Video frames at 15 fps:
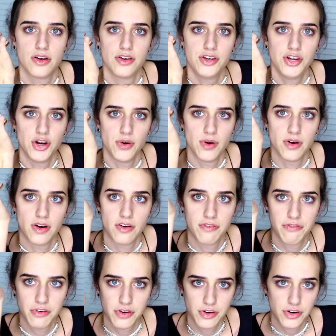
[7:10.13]
you know,
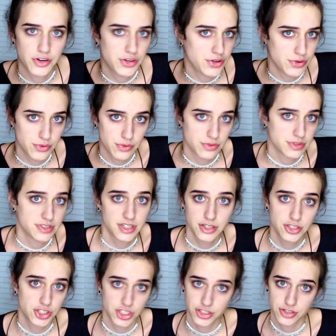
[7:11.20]
for you
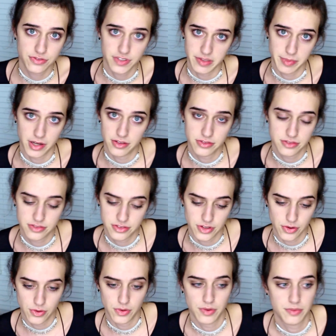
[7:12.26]
cisgender females,
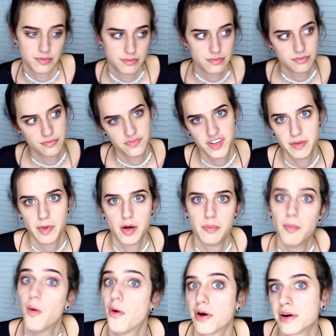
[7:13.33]
so
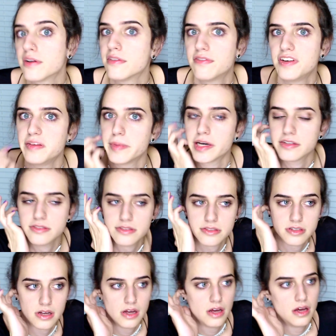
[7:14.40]
female-born females,